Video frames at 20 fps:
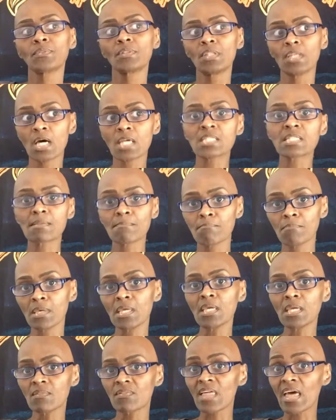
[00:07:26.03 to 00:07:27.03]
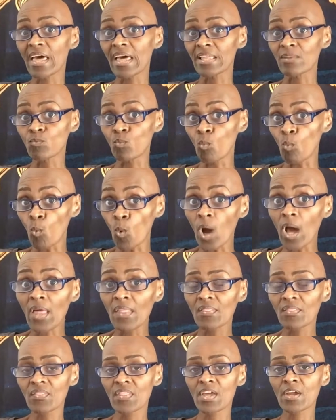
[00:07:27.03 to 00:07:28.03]
doesn't mean that
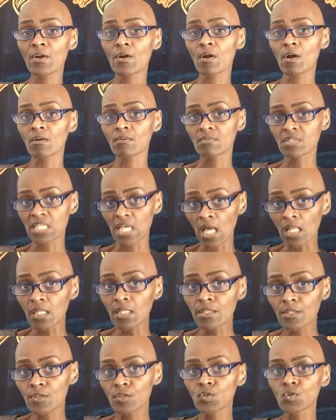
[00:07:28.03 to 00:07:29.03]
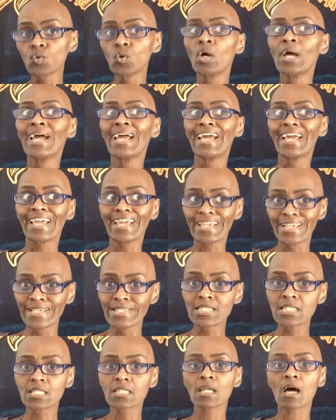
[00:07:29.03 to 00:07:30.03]
what they're telling you
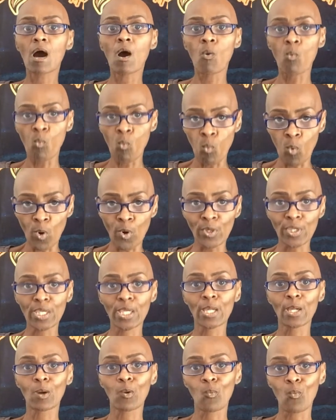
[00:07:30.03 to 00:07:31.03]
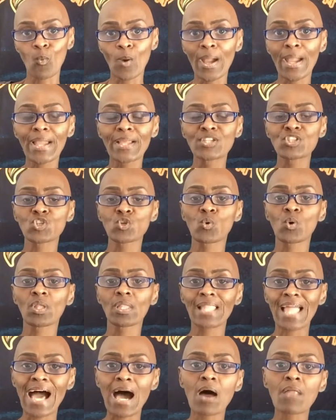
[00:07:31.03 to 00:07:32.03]
isn't a working wage to
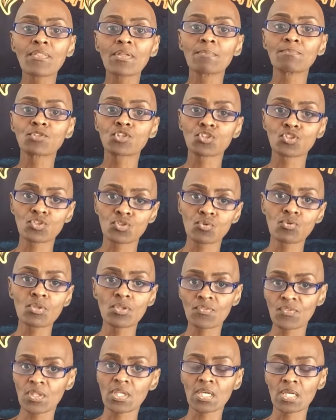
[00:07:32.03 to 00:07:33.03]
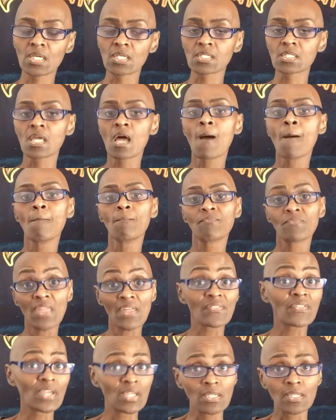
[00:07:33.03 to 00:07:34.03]
allow them to do the things
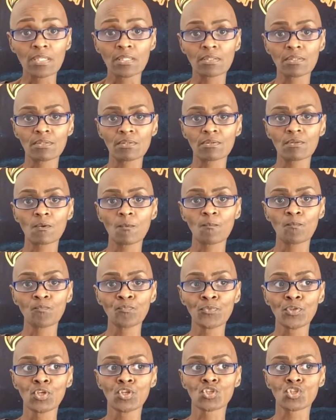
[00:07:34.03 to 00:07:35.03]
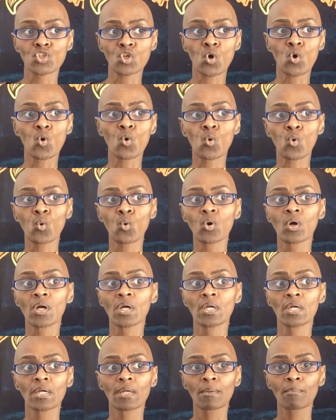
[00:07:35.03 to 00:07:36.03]
that they need to do. So
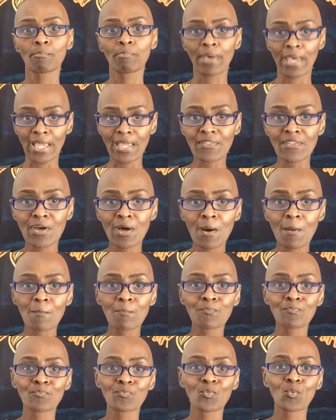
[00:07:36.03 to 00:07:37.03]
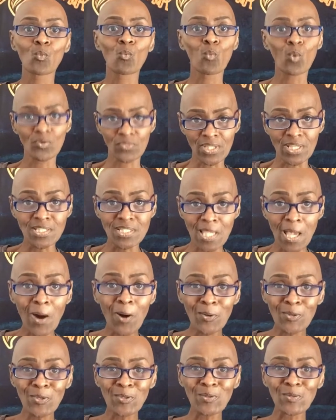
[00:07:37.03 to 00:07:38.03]
pay them what they
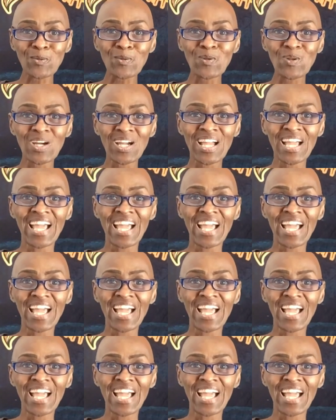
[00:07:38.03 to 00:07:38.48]
tell you.